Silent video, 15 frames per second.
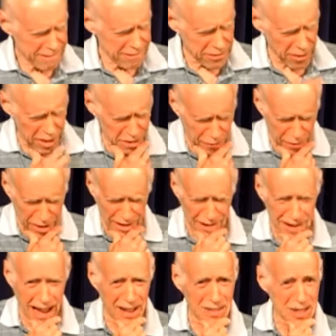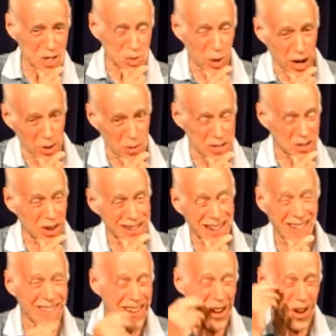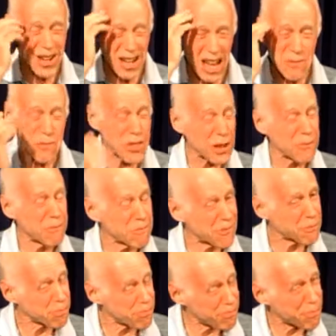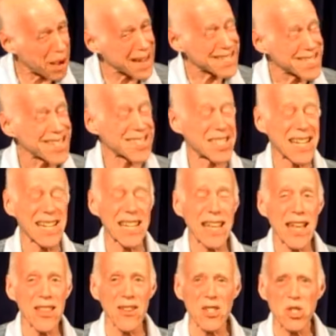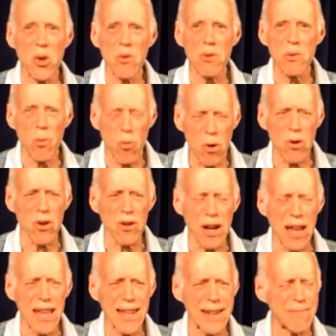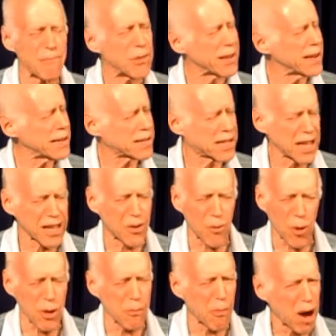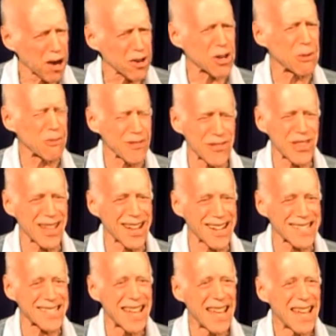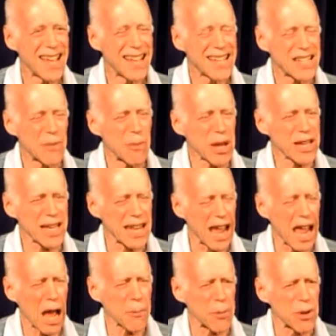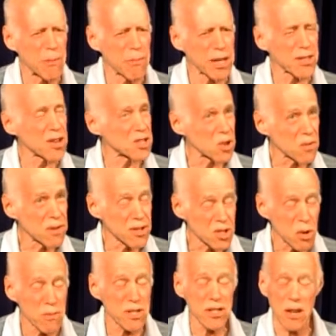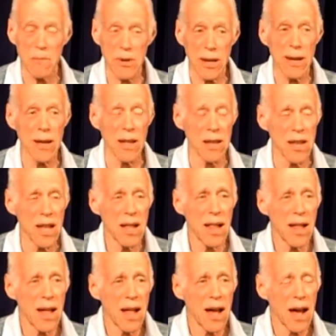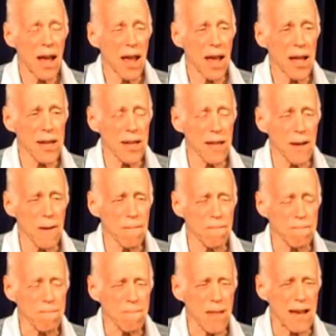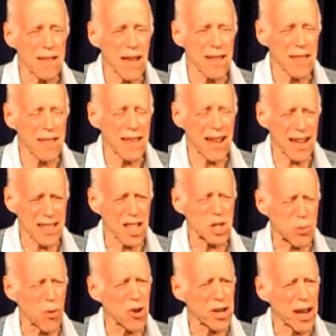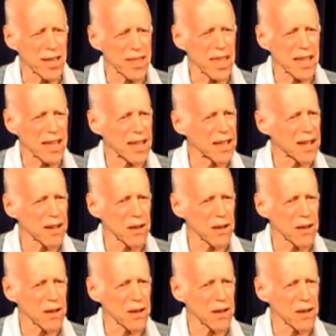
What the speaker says: trying to figure out how this wire was going to go here, and patch this thing together so it would work. And he did remarkable things to make it happen, but there's only so much can be done. And at this point, I think